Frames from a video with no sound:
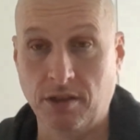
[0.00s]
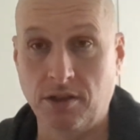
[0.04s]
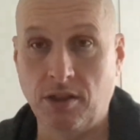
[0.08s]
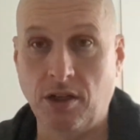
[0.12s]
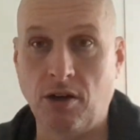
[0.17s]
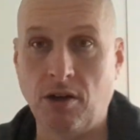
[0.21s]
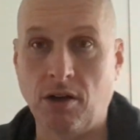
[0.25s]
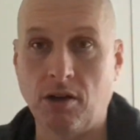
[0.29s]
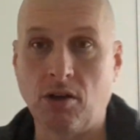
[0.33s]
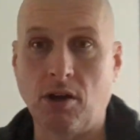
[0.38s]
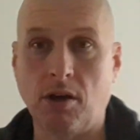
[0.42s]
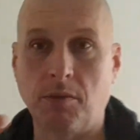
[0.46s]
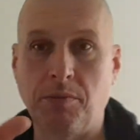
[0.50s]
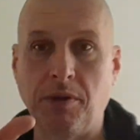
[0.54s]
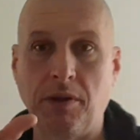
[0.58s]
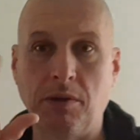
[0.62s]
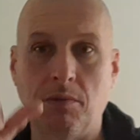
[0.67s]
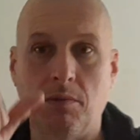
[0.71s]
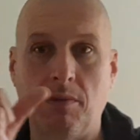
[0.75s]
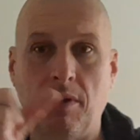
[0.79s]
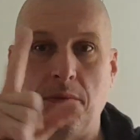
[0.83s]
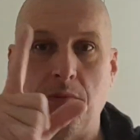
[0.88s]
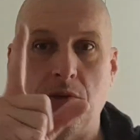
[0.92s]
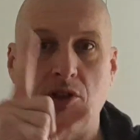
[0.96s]
Now, a lot of
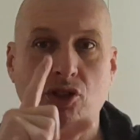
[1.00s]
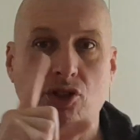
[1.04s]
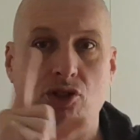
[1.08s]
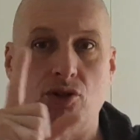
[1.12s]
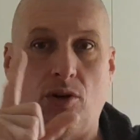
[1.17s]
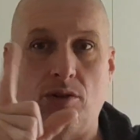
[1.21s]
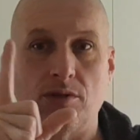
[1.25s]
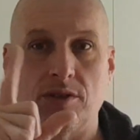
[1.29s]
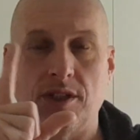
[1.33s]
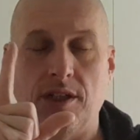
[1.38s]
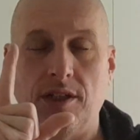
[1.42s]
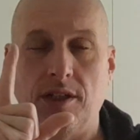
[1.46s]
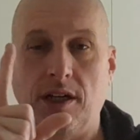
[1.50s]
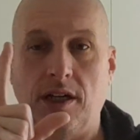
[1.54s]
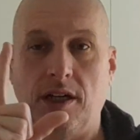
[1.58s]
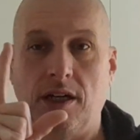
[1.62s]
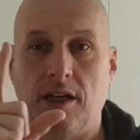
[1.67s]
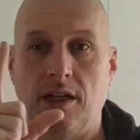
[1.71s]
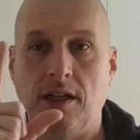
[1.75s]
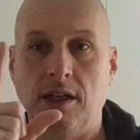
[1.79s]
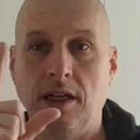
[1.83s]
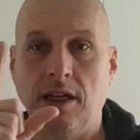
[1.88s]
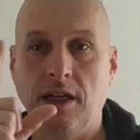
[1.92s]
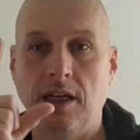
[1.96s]
people might be shocked at
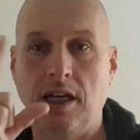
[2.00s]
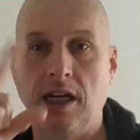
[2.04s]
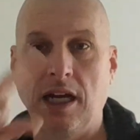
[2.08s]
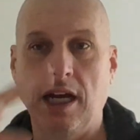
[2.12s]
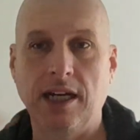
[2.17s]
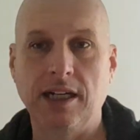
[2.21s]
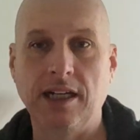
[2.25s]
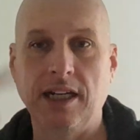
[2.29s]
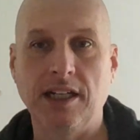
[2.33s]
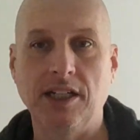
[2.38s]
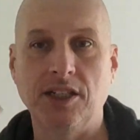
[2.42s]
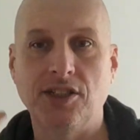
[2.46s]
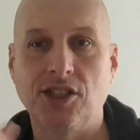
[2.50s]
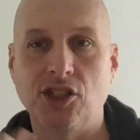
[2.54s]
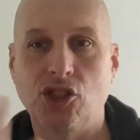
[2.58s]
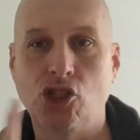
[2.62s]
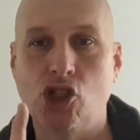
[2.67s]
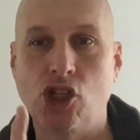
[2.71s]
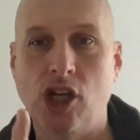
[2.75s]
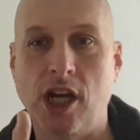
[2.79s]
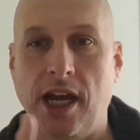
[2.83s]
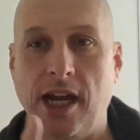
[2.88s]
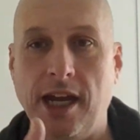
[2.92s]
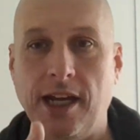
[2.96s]
that. And then it's the
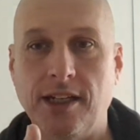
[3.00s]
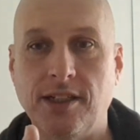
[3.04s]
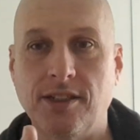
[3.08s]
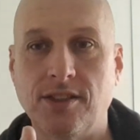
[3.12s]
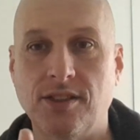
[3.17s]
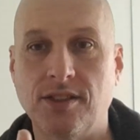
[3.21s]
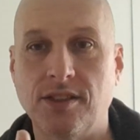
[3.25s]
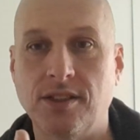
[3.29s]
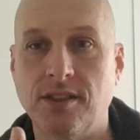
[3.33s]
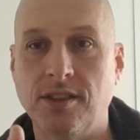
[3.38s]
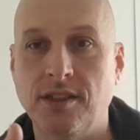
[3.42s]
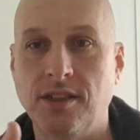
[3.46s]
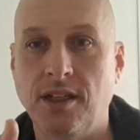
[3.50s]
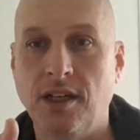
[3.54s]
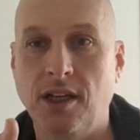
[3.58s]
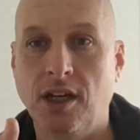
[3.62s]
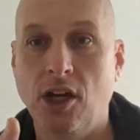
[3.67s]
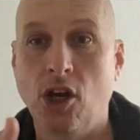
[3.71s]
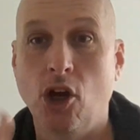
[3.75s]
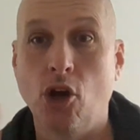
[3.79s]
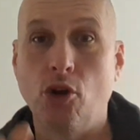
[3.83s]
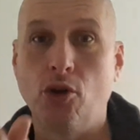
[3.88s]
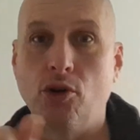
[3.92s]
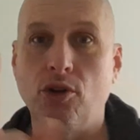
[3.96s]
Czechs
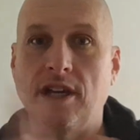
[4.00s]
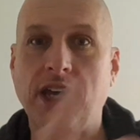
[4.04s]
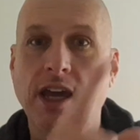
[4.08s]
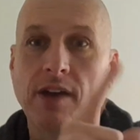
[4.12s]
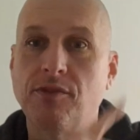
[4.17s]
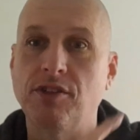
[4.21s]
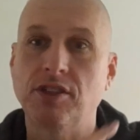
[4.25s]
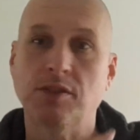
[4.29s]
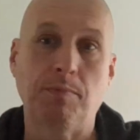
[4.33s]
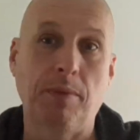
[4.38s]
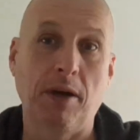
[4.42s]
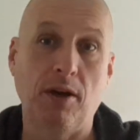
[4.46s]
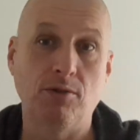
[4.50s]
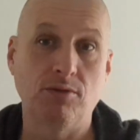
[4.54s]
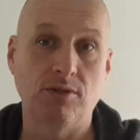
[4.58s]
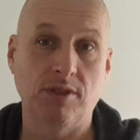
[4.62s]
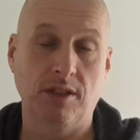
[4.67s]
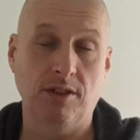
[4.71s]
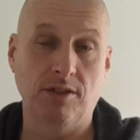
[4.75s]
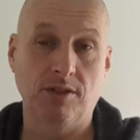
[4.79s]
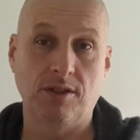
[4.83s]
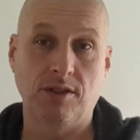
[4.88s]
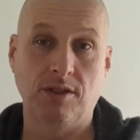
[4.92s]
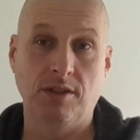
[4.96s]
who give us
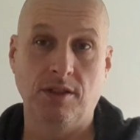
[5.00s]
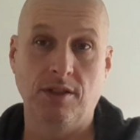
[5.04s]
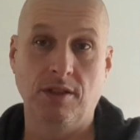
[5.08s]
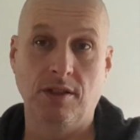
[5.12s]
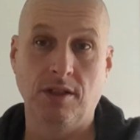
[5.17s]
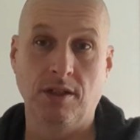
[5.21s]
Pilsners.